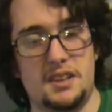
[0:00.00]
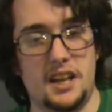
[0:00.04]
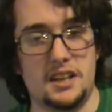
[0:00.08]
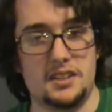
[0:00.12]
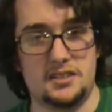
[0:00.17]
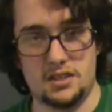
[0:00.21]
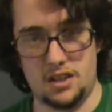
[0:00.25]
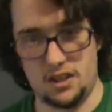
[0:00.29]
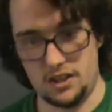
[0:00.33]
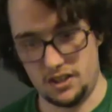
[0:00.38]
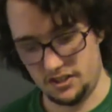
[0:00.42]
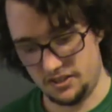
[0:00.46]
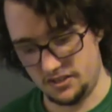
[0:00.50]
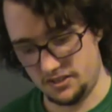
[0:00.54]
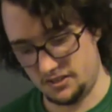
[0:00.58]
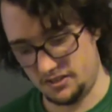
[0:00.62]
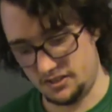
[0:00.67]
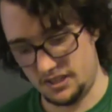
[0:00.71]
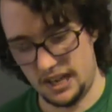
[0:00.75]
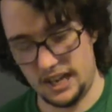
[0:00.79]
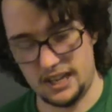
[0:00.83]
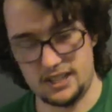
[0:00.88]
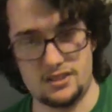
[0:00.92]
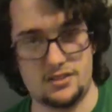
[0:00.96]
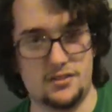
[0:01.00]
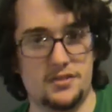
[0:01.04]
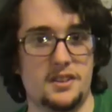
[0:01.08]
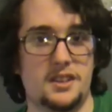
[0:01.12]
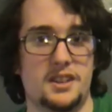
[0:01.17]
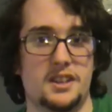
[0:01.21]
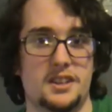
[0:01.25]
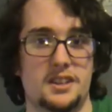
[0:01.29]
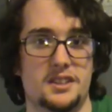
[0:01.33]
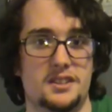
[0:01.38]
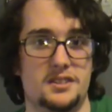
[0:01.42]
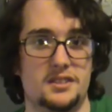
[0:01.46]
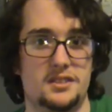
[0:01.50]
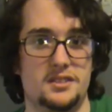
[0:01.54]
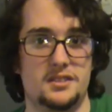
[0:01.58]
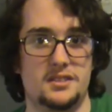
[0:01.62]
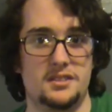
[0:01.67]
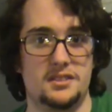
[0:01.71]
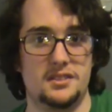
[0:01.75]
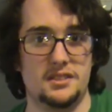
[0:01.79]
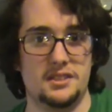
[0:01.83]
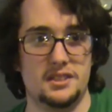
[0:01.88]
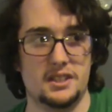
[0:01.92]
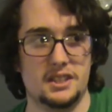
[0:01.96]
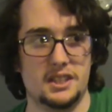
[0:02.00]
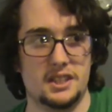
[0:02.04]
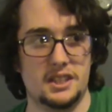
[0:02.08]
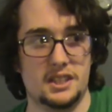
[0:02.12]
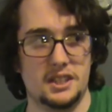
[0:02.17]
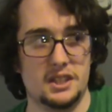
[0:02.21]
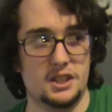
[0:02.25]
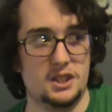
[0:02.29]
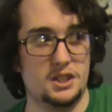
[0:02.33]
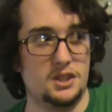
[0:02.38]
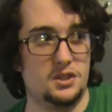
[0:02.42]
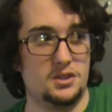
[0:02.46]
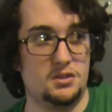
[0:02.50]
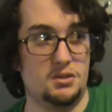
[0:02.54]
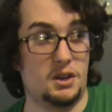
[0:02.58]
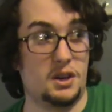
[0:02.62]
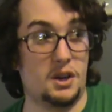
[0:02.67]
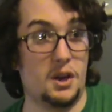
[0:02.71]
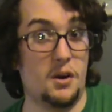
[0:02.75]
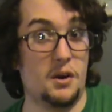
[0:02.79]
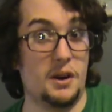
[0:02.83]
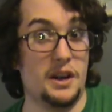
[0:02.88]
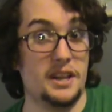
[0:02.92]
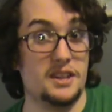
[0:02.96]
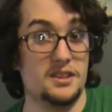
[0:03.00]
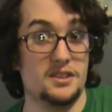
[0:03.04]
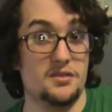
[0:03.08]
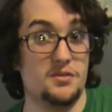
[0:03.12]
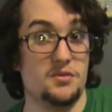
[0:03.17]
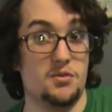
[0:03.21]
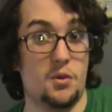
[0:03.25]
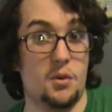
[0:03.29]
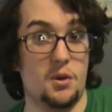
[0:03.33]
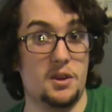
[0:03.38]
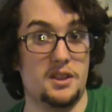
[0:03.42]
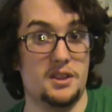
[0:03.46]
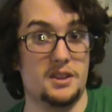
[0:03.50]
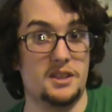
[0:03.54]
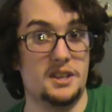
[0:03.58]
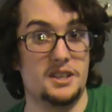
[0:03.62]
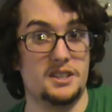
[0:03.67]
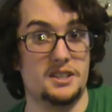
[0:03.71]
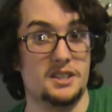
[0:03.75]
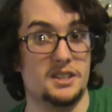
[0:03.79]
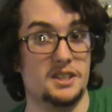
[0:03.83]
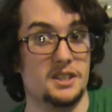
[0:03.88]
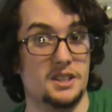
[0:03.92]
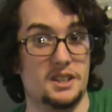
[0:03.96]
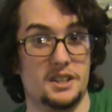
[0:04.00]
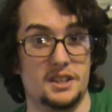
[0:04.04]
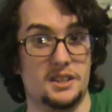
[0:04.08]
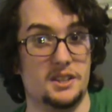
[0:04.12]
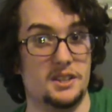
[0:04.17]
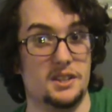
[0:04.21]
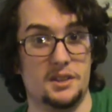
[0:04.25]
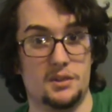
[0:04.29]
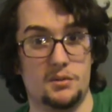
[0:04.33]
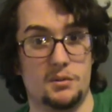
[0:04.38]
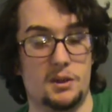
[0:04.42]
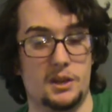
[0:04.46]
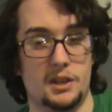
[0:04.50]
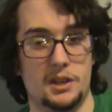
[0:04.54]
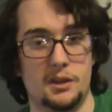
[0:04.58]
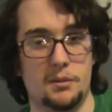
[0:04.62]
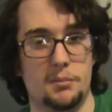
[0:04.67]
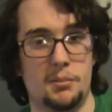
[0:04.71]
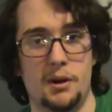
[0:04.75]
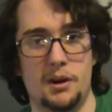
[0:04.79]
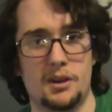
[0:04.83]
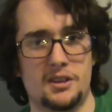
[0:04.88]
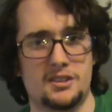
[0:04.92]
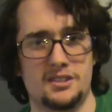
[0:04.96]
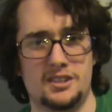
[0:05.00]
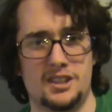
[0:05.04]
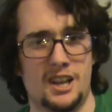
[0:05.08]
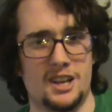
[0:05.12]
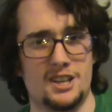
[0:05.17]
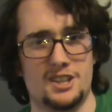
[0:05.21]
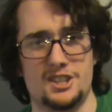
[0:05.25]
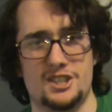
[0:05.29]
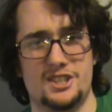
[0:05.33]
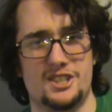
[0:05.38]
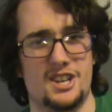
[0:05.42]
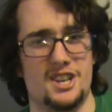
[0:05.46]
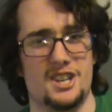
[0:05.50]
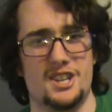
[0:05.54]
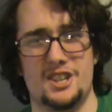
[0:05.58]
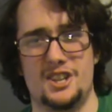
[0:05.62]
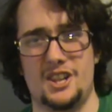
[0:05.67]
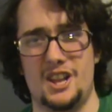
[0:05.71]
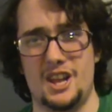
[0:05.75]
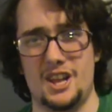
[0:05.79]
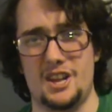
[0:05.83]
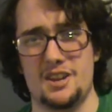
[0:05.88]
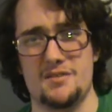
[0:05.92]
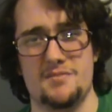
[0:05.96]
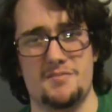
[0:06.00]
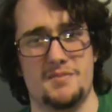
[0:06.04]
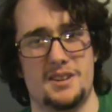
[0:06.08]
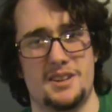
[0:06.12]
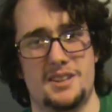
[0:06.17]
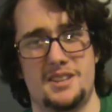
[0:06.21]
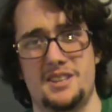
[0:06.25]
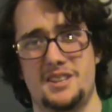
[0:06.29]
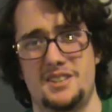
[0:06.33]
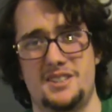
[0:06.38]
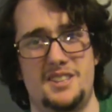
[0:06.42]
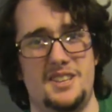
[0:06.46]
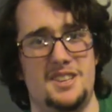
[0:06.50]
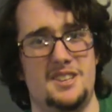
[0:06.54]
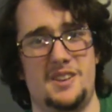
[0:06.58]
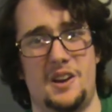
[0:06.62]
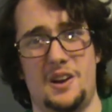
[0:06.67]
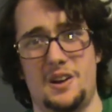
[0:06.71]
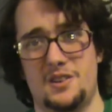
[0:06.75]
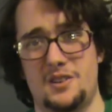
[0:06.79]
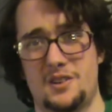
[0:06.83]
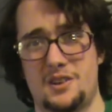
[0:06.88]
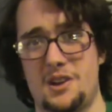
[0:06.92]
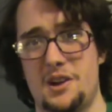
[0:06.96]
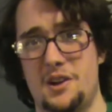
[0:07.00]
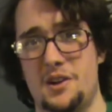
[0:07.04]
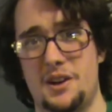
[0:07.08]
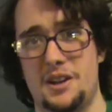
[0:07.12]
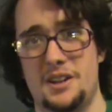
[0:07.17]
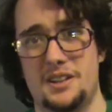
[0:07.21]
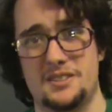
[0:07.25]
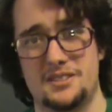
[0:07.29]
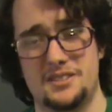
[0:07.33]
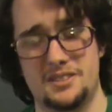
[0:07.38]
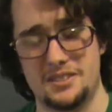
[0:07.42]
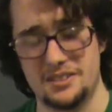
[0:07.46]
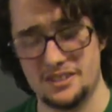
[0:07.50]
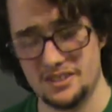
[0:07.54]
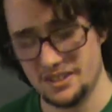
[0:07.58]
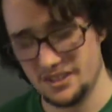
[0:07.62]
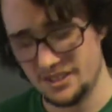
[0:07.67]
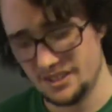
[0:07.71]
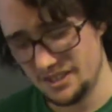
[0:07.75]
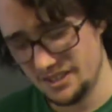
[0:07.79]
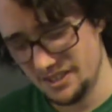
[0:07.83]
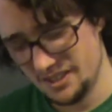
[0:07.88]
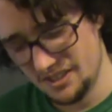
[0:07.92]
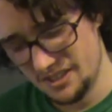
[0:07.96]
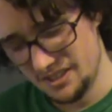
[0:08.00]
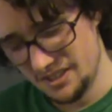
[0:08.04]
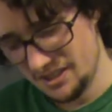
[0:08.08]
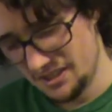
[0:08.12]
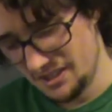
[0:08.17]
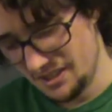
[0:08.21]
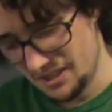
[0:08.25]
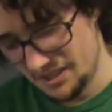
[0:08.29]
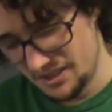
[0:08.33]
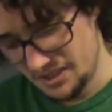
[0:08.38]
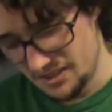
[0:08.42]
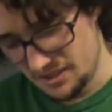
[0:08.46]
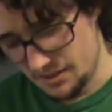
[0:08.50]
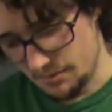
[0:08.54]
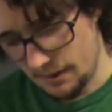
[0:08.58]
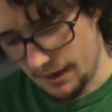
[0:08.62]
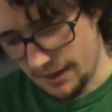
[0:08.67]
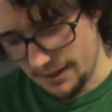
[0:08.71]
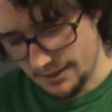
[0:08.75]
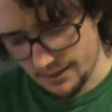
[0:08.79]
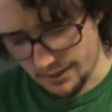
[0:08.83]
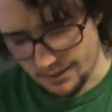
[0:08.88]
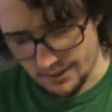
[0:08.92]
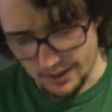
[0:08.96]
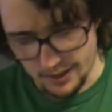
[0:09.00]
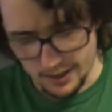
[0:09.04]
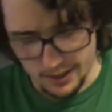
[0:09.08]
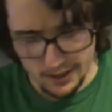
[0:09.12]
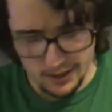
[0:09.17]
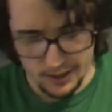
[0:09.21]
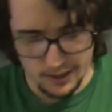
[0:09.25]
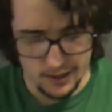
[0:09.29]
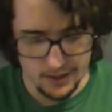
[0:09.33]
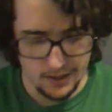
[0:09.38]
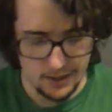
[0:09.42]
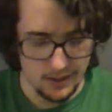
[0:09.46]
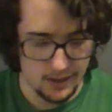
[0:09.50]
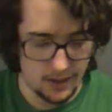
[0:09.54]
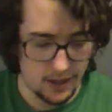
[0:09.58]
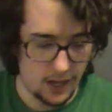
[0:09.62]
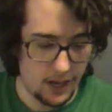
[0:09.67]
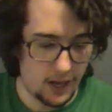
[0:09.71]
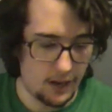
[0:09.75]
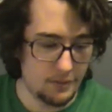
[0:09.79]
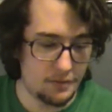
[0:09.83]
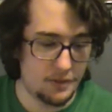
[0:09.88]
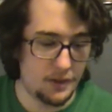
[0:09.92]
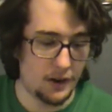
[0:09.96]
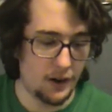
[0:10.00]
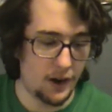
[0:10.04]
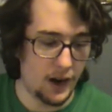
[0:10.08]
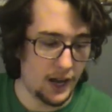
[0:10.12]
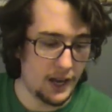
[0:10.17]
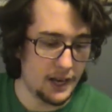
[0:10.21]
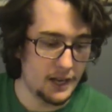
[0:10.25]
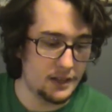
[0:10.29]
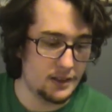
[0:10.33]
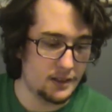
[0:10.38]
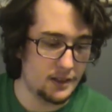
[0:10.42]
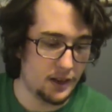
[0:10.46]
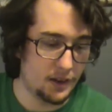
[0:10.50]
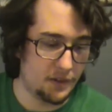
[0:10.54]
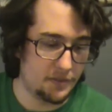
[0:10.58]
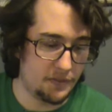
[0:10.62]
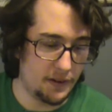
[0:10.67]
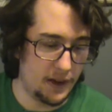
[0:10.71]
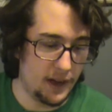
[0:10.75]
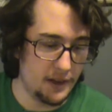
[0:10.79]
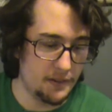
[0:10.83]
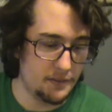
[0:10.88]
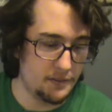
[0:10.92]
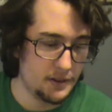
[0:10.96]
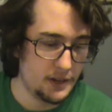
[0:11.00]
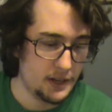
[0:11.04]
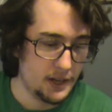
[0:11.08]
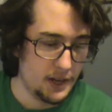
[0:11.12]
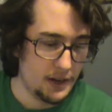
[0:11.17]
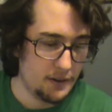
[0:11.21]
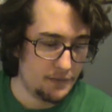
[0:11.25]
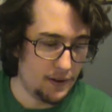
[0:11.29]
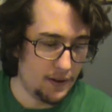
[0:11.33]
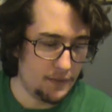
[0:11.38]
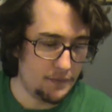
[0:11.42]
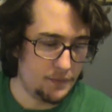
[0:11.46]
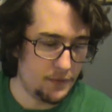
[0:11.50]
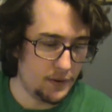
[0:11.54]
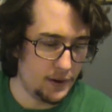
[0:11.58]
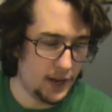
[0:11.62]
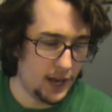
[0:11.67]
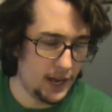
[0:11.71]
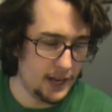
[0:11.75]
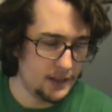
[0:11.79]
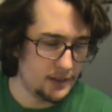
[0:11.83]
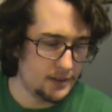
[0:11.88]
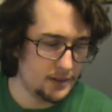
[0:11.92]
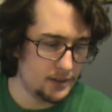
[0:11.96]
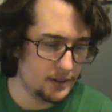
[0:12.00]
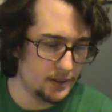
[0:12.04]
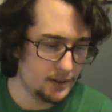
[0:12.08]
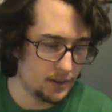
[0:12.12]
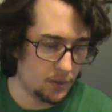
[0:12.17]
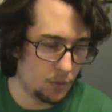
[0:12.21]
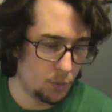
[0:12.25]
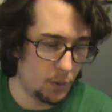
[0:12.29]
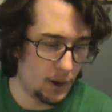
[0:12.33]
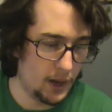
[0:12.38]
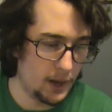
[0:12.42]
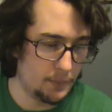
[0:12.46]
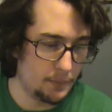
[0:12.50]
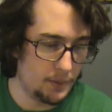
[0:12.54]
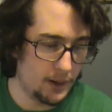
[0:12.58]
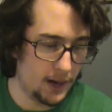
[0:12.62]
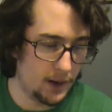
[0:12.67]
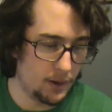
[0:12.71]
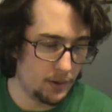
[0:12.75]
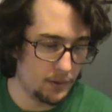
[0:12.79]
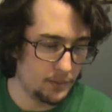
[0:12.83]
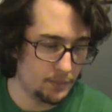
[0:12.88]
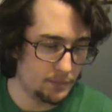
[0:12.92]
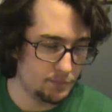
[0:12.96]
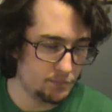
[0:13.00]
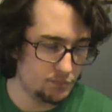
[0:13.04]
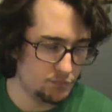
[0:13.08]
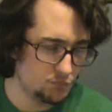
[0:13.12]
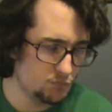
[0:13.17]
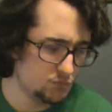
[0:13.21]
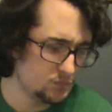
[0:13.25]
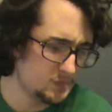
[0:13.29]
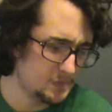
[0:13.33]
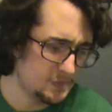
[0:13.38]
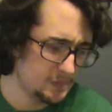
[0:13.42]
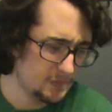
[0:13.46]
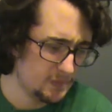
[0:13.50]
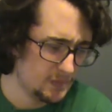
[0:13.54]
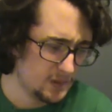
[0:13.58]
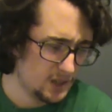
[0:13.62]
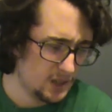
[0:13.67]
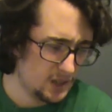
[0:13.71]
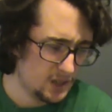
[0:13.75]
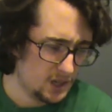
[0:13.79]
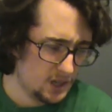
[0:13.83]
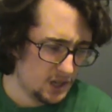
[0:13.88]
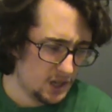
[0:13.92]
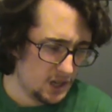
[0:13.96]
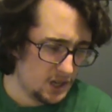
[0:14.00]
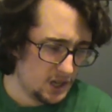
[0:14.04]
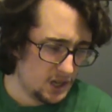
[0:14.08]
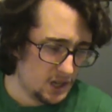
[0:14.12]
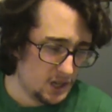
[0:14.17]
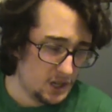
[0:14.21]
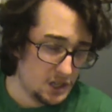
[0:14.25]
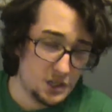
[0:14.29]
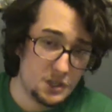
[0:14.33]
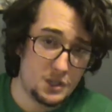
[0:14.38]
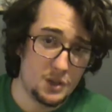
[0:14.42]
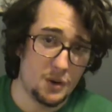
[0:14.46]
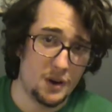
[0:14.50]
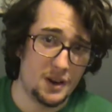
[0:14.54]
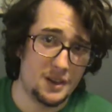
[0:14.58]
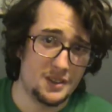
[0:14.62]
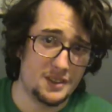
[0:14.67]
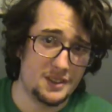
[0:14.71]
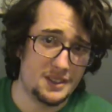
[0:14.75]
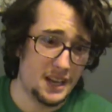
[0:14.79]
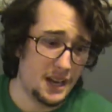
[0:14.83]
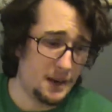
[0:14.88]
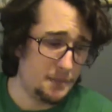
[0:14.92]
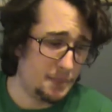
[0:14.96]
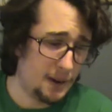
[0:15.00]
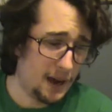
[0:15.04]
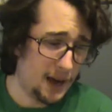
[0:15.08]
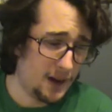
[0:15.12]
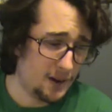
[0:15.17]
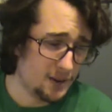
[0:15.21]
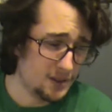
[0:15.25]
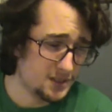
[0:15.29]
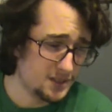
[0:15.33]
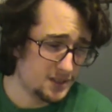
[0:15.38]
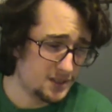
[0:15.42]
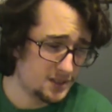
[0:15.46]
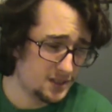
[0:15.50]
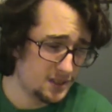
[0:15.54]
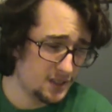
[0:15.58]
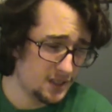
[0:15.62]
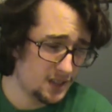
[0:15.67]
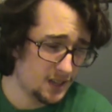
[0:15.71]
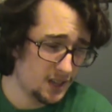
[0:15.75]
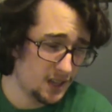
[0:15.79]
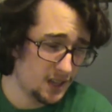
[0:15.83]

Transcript: I saw the stats for the Draconians in fourth edition in one of the books, and I just didn't like them. Like, These aren't Draconians. So basically, I have their height. They're five five foot eight weigh about 210 pounds.